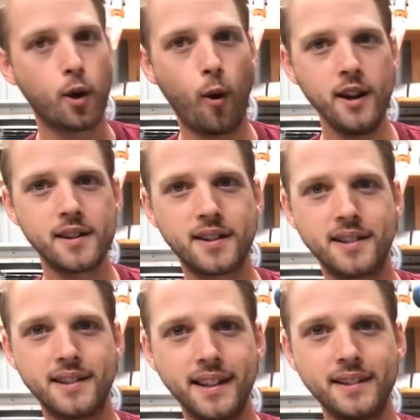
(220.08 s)

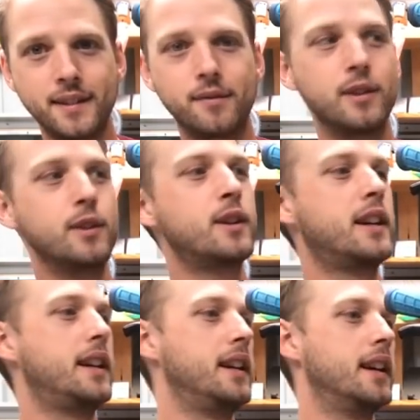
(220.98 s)
distinctive look
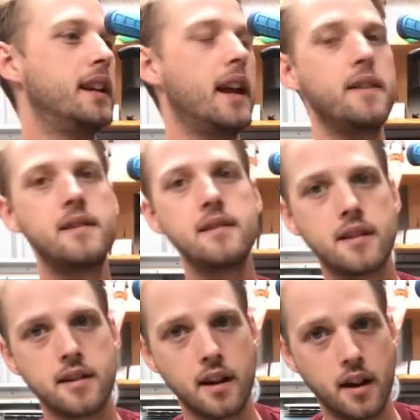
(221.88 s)
here. Now this is
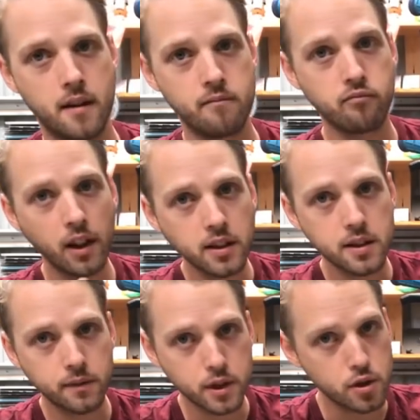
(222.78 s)
a
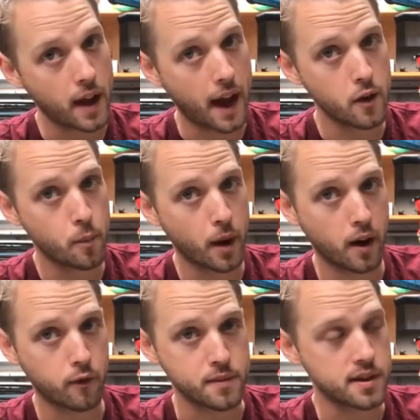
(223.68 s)
relatively new handlebar
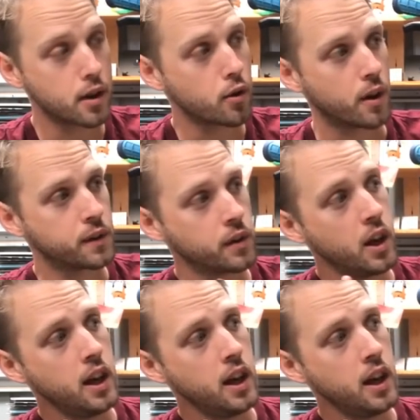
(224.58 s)
from Syncross.